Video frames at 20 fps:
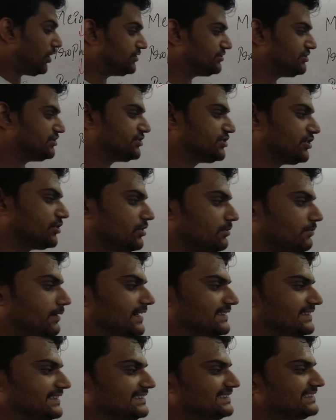non-sister
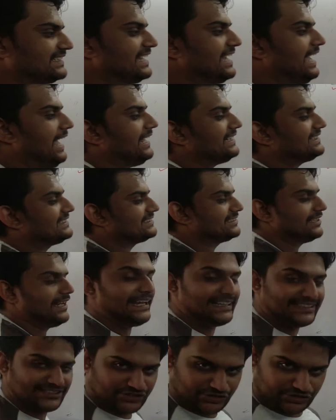chromatids, has
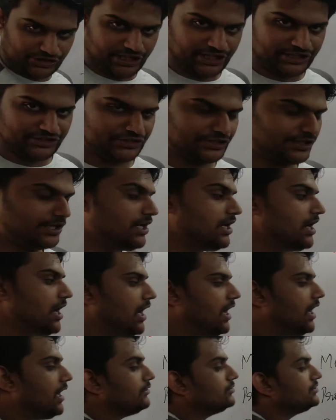exchanged.
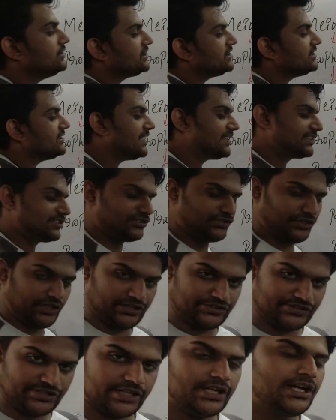How this is
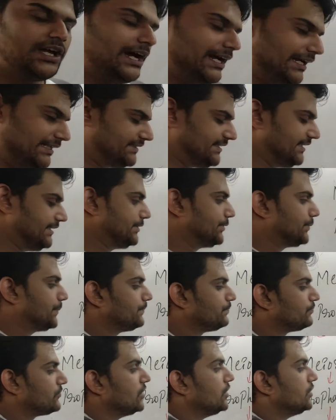exchanged, I'll tell you.
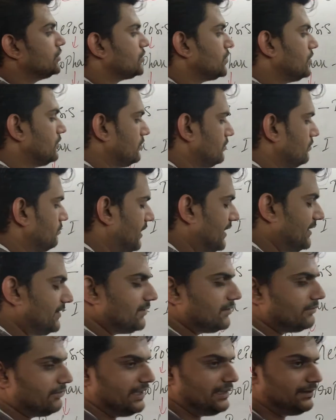So
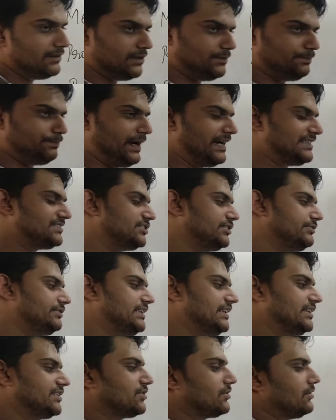when the
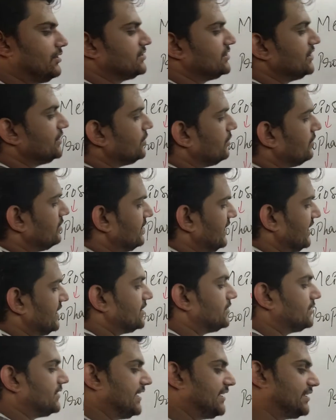crossing over
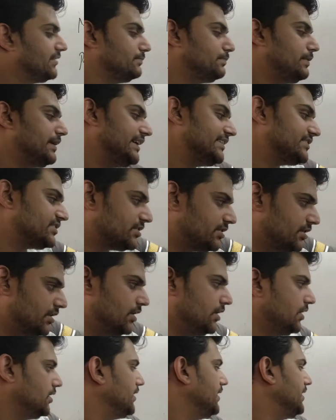taken place
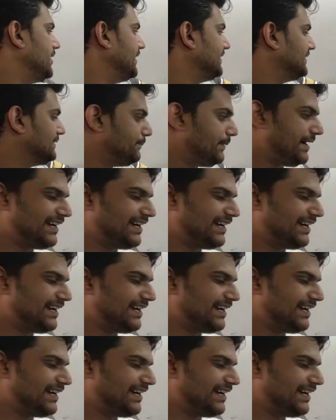in the